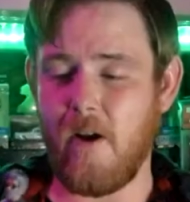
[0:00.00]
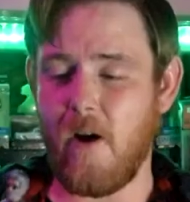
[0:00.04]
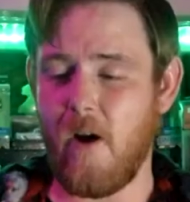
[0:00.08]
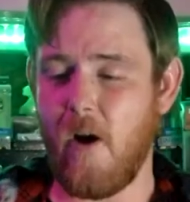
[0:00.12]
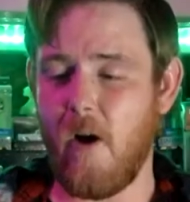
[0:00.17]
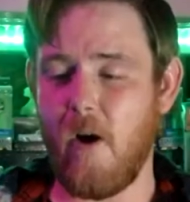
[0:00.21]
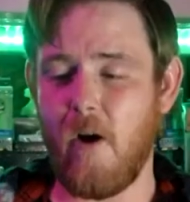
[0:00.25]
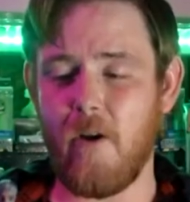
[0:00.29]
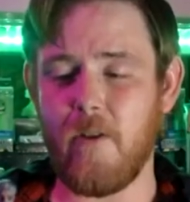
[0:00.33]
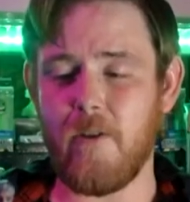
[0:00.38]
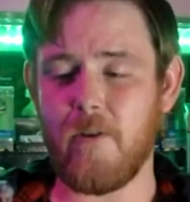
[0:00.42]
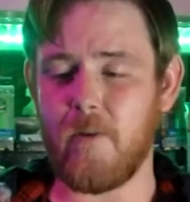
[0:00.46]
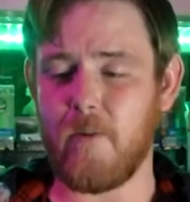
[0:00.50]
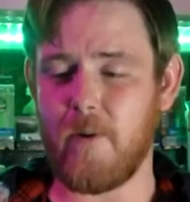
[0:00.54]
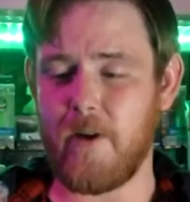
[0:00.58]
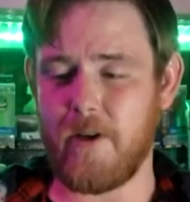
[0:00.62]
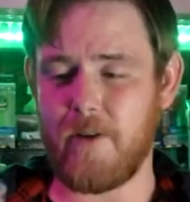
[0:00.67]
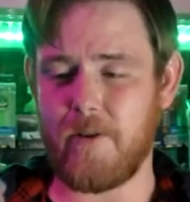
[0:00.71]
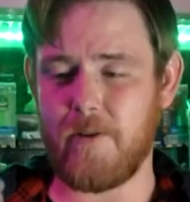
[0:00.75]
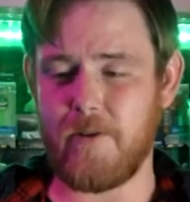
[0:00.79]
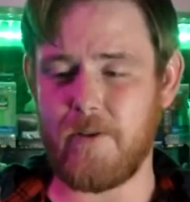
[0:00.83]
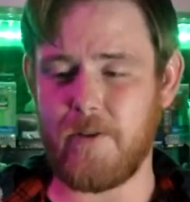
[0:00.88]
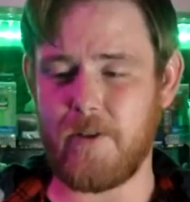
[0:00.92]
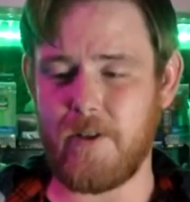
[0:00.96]
all the
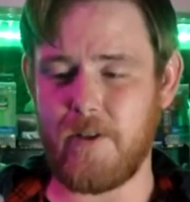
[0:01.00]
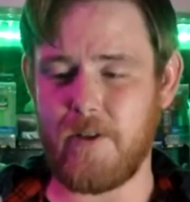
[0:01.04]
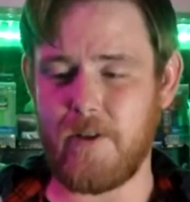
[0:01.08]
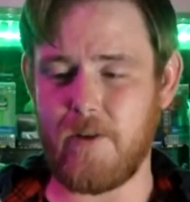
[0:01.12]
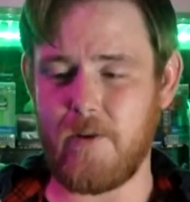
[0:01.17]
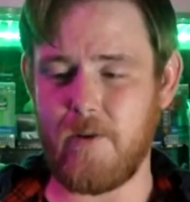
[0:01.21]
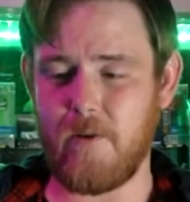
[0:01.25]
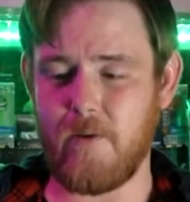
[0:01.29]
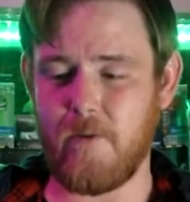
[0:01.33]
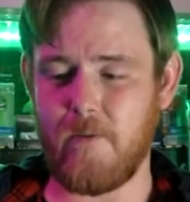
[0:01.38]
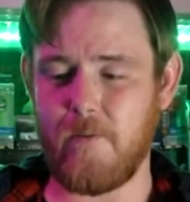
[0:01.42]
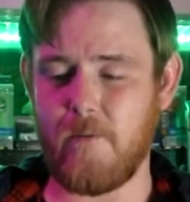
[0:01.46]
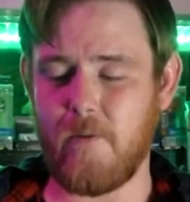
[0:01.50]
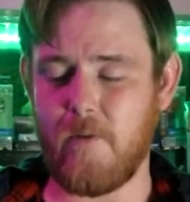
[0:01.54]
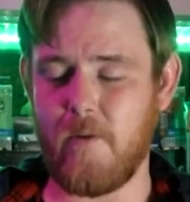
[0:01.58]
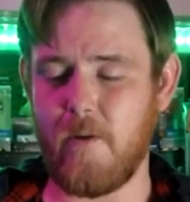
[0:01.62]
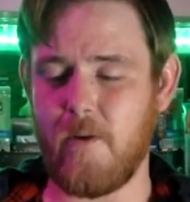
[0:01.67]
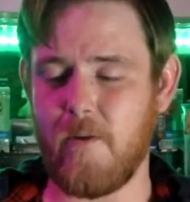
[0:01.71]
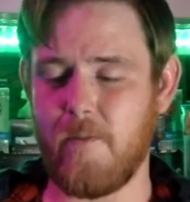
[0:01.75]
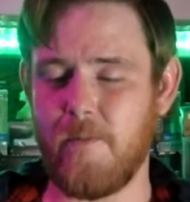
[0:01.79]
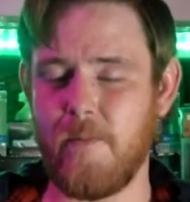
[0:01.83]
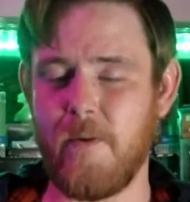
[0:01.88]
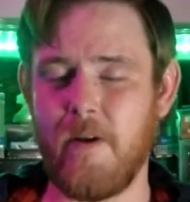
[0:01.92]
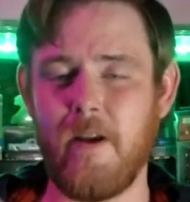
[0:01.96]
wrinkles in the
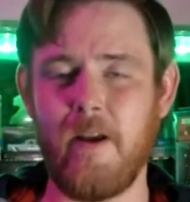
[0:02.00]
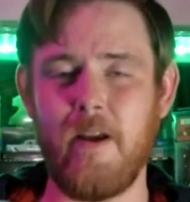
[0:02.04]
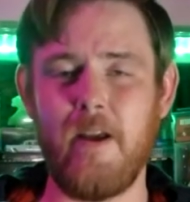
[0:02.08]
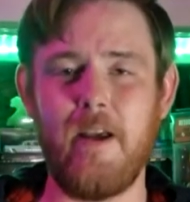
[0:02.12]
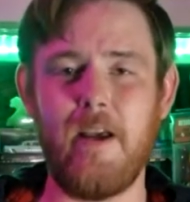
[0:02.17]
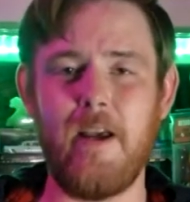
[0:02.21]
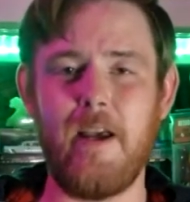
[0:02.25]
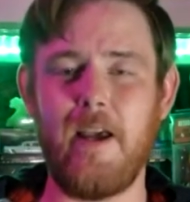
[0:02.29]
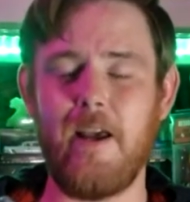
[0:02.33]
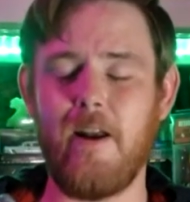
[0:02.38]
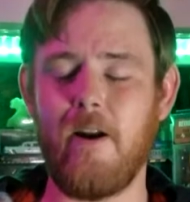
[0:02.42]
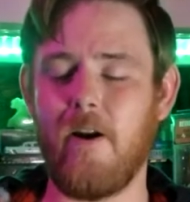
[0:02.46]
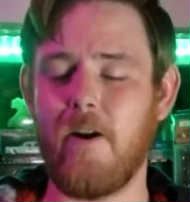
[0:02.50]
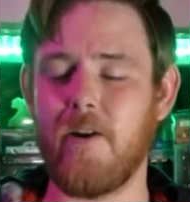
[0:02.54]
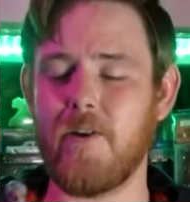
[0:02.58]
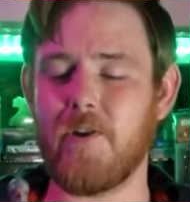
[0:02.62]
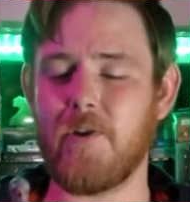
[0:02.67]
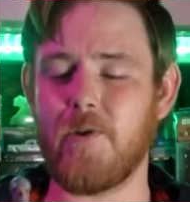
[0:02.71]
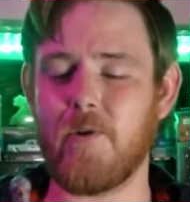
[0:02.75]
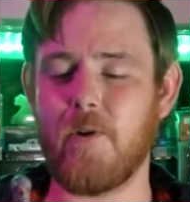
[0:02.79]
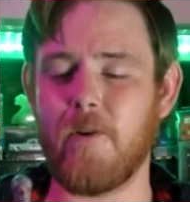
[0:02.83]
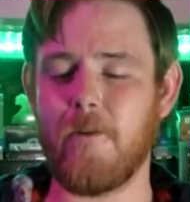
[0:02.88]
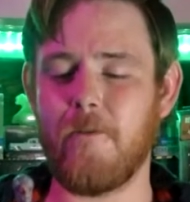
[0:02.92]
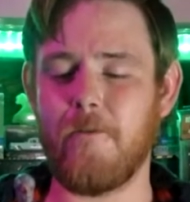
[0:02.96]
uniform. It all
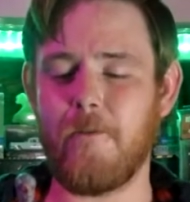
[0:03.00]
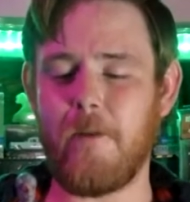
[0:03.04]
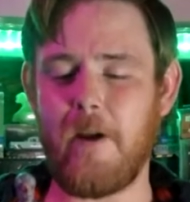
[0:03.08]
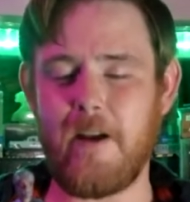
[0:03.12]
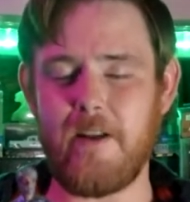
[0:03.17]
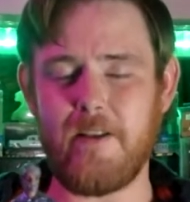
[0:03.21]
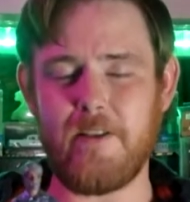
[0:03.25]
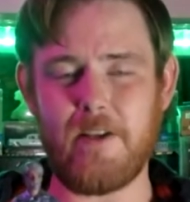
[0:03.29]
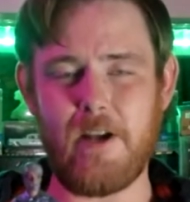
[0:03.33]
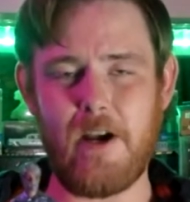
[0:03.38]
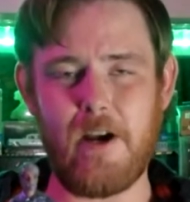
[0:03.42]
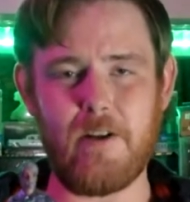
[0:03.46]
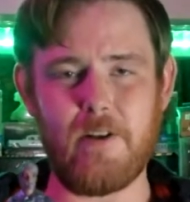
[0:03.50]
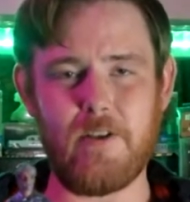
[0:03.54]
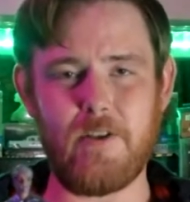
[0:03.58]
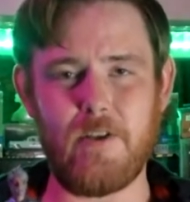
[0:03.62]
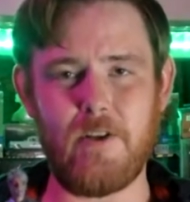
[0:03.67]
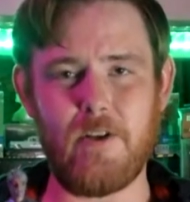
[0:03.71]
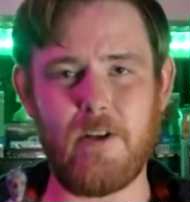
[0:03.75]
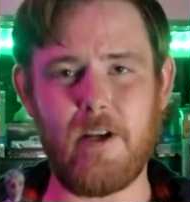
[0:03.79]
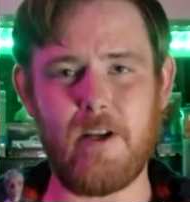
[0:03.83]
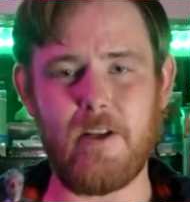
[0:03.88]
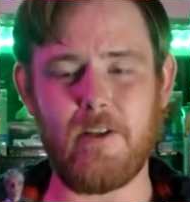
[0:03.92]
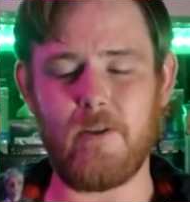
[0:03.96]
sort of fades out as
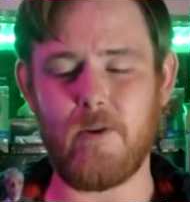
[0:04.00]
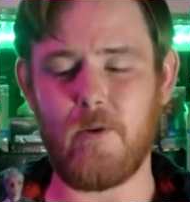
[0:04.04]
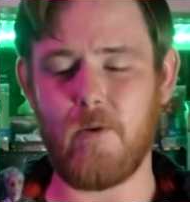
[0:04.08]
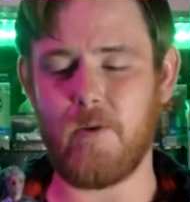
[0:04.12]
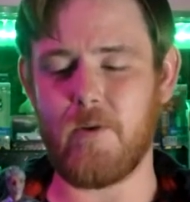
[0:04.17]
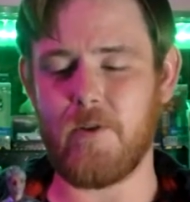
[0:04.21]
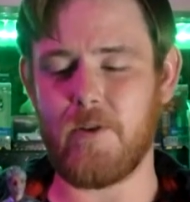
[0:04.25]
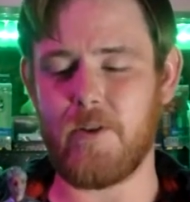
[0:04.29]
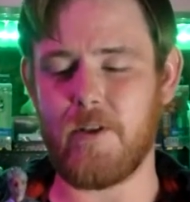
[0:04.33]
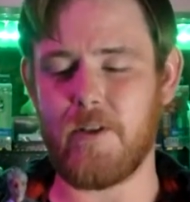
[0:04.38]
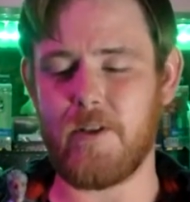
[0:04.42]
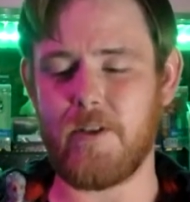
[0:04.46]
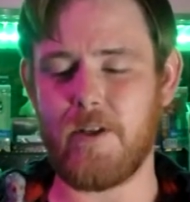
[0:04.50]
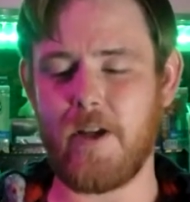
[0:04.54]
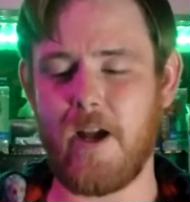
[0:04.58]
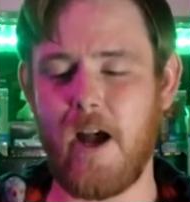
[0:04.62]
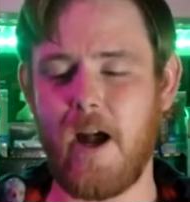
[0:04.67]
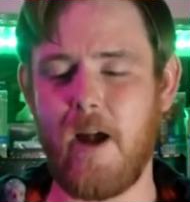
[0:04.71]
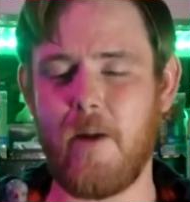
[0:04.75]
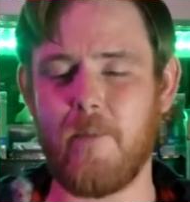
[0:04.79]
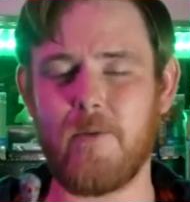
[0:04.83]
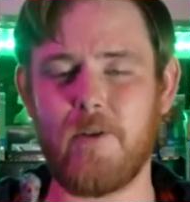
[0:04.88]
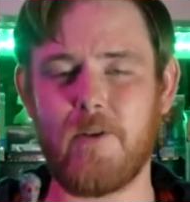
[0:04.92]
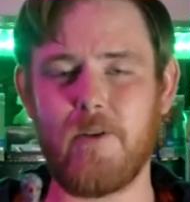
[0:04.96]
you get towards the
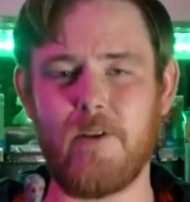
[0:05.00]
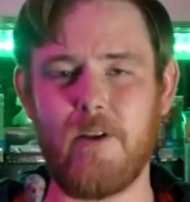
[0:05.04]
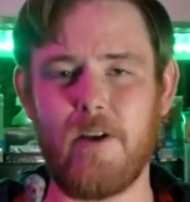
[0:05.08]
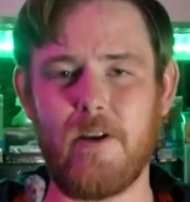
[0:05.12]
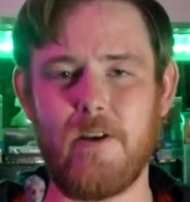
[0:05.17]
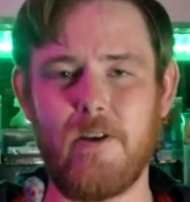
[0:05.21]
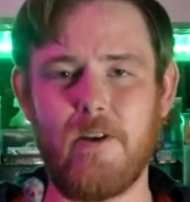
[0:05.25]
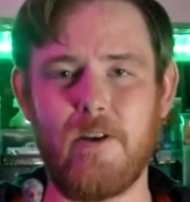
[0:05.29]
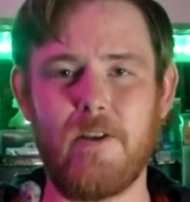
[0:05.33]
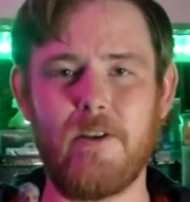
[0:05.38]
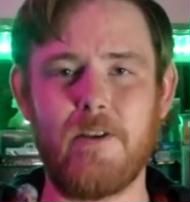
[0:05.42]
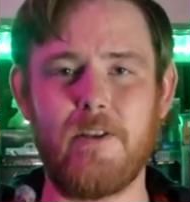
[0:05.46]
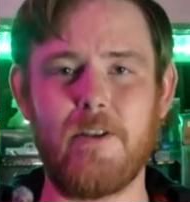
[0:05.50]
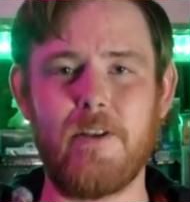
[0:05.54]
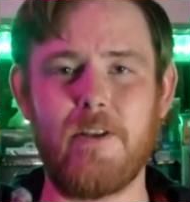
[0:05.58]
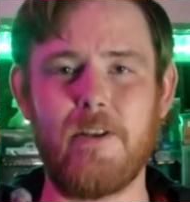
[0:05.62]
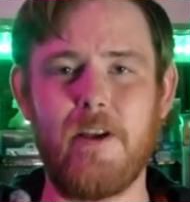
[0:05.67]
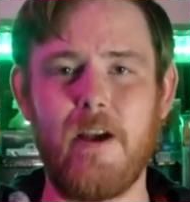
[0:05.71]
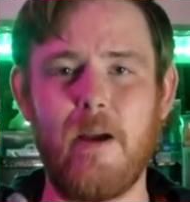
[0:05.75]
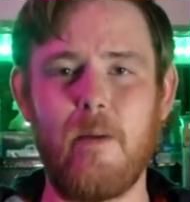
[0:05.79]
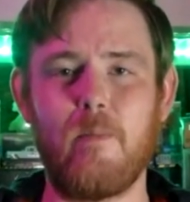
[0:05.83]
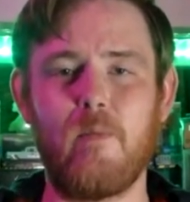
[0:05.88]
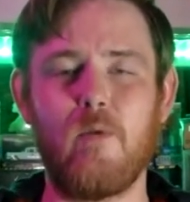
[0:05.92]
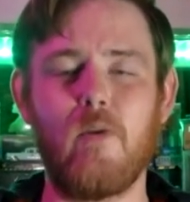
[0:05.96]
top so that you can see
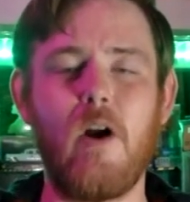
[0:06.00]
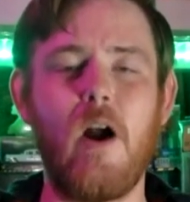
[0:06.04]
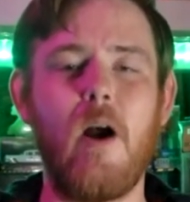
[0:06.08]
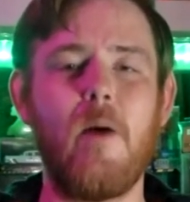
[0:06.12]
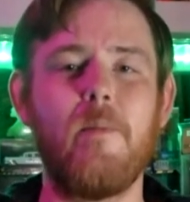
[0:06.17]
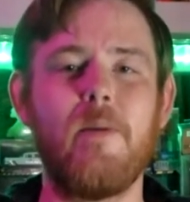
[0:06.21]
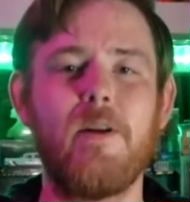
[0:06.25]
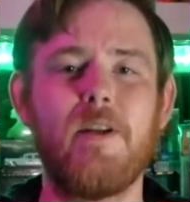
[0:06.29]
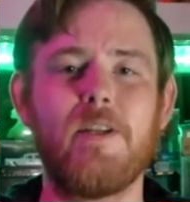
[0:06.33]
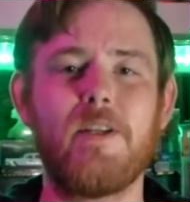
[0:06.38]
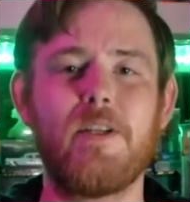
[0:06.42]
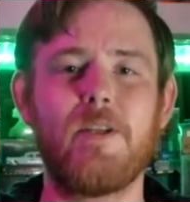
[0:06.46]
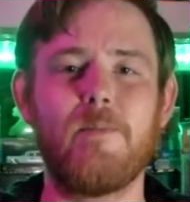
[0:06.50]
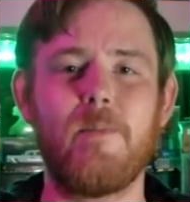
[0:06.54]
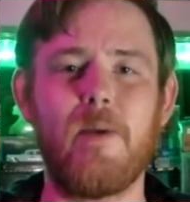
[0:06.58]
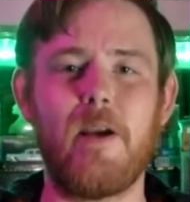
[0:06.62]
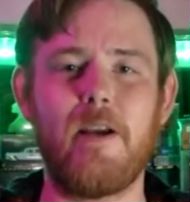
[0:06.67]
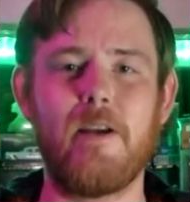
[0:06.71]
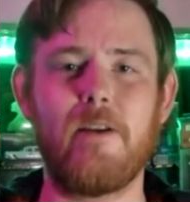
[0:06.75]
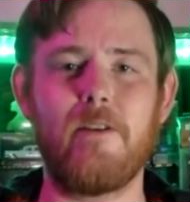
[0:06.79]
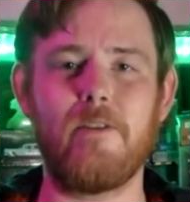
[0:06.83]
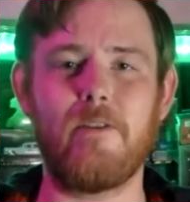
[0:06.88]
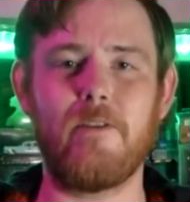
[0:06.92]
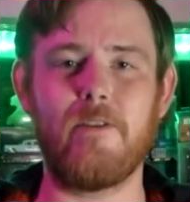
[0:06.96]
that prominent
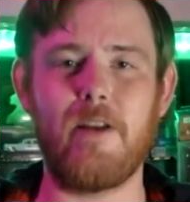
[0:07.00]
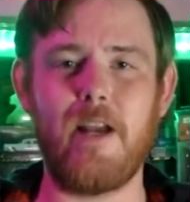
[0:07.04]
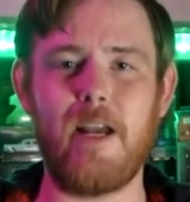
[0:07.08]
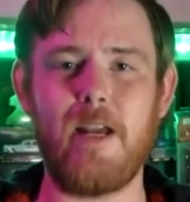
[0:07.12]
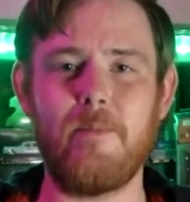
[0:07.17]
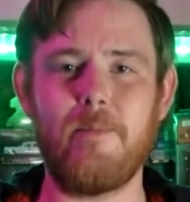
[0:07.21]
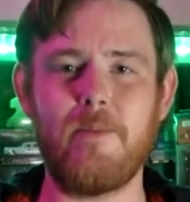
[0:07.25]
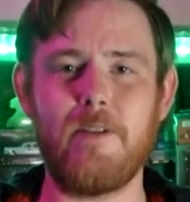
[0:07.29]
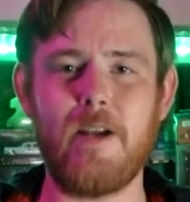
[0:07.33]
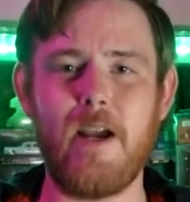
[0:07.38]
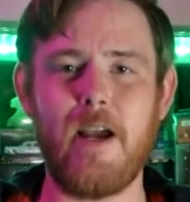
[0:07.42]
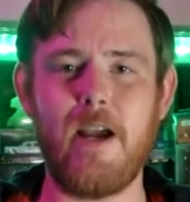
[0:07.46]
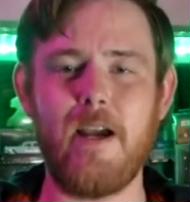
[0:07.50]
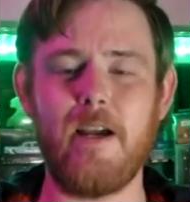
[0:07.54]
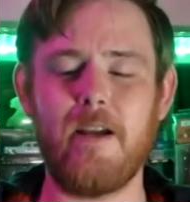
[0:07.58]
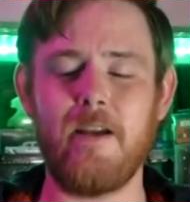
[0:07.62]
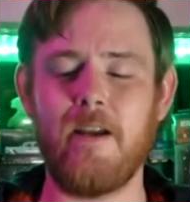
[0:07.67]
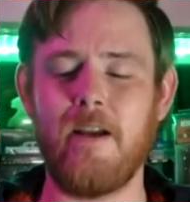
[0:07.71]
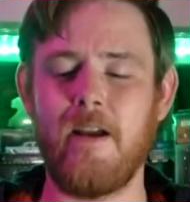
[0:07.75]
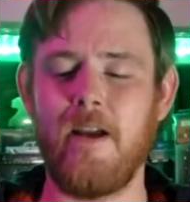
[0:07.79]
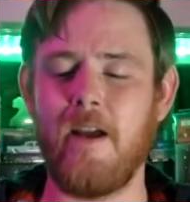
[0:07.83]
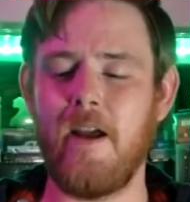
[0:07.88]
Spengler name tag